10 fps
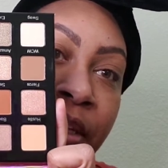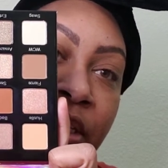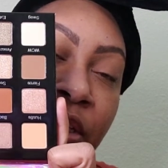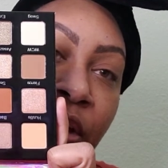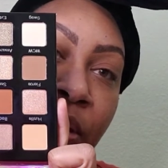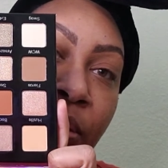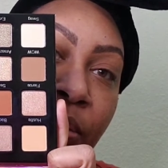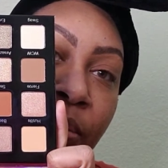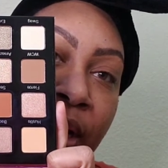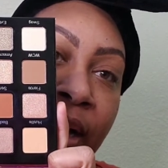
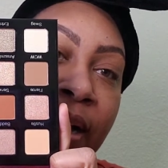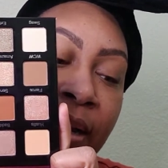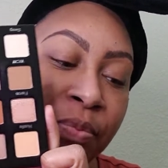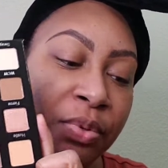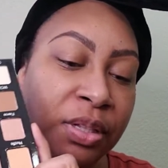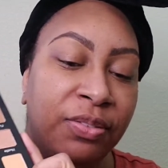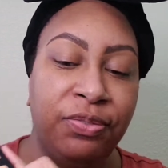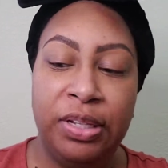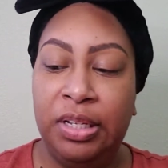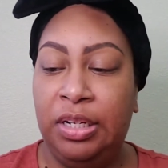So I'm really
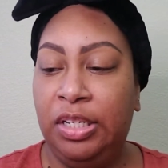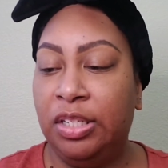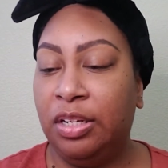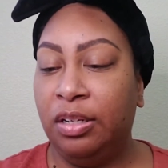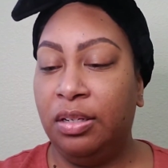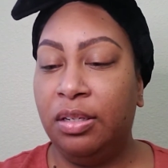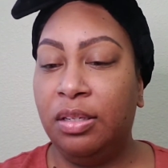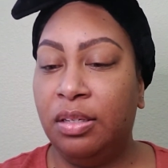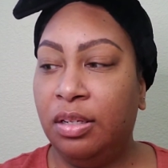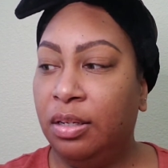feeling these
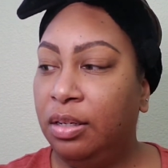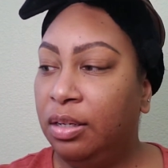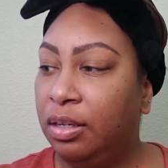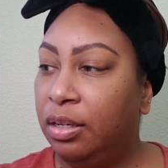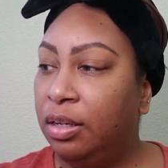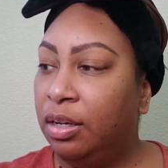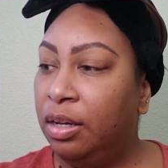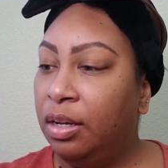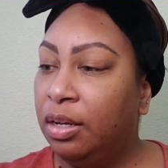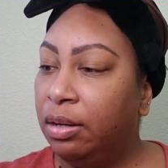colors.
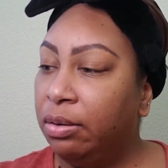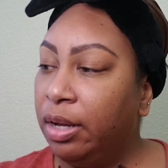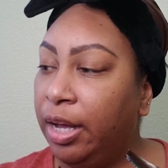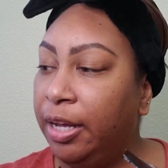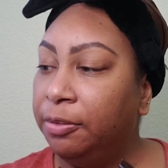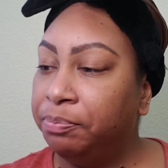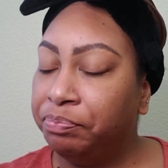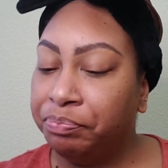Okay.